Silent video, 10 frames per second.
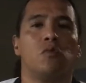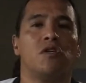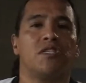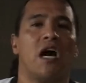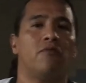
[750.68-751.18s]

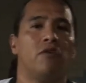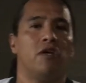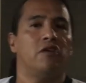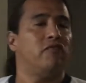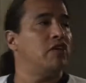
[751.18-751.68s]
sovereign
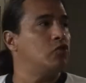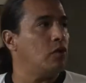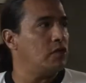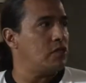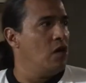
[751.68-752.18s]

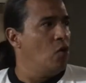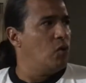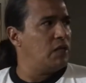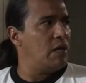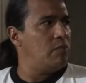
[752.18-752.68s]
individuals.
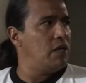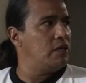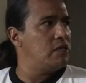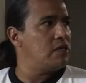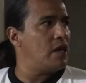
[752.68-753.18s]
What that
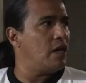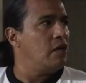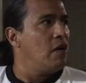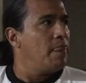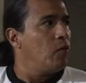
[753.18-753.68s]
means is that
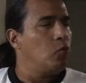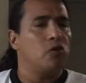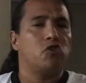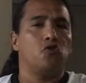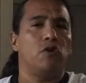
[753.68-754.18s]

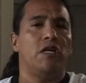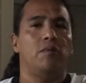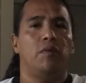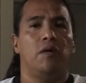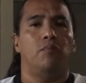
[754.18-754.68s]
we're treaty
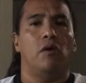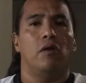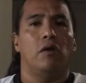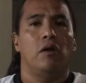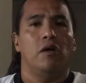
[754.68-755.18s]
people.
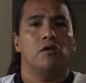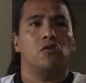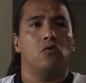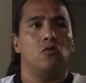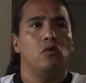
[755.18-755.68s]

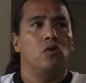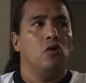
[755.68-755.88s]
So